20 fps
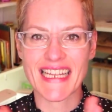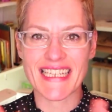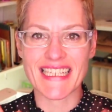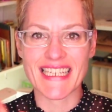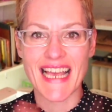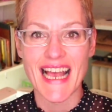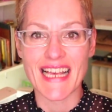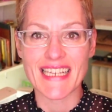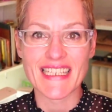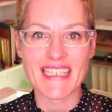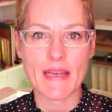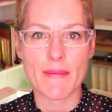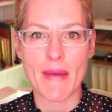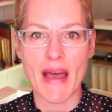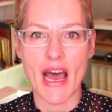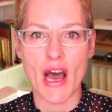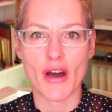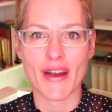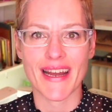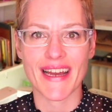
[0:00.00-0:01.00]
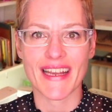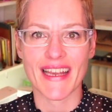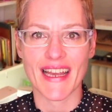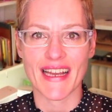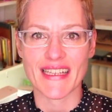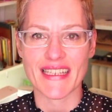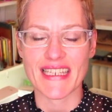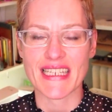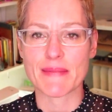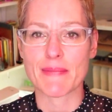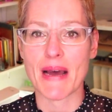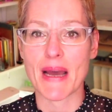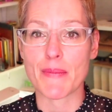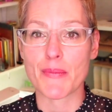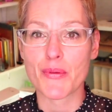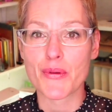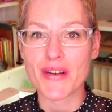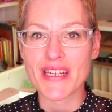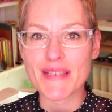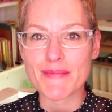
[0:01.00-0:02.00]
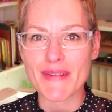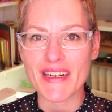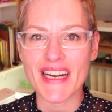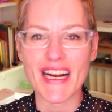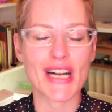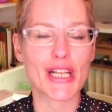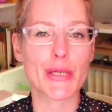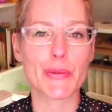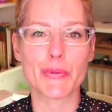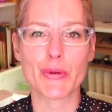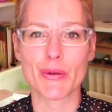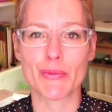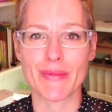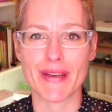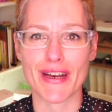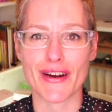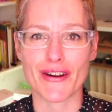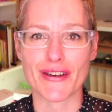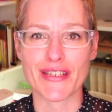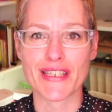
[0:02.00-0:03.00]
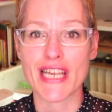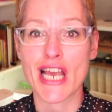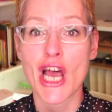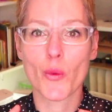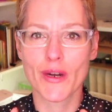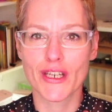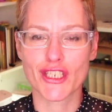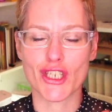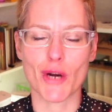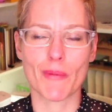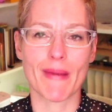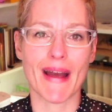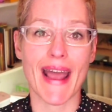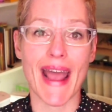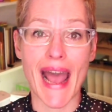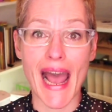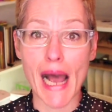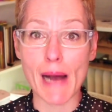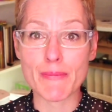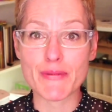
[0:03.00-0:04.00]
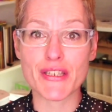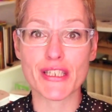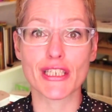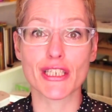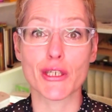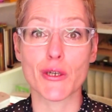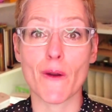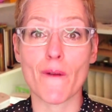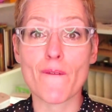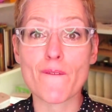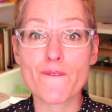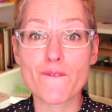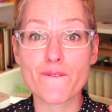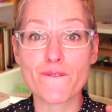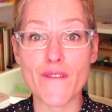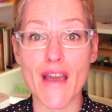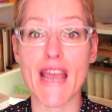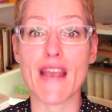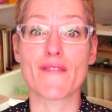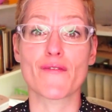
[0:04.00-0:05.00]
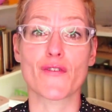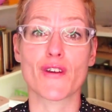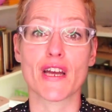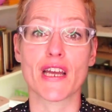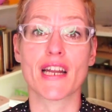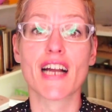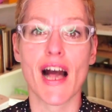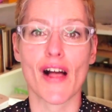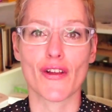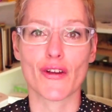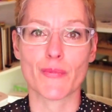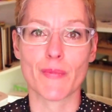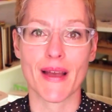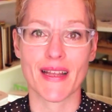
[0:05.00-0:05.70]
and test them out against my Prismacolor Premiers, which are my absolute favorite colored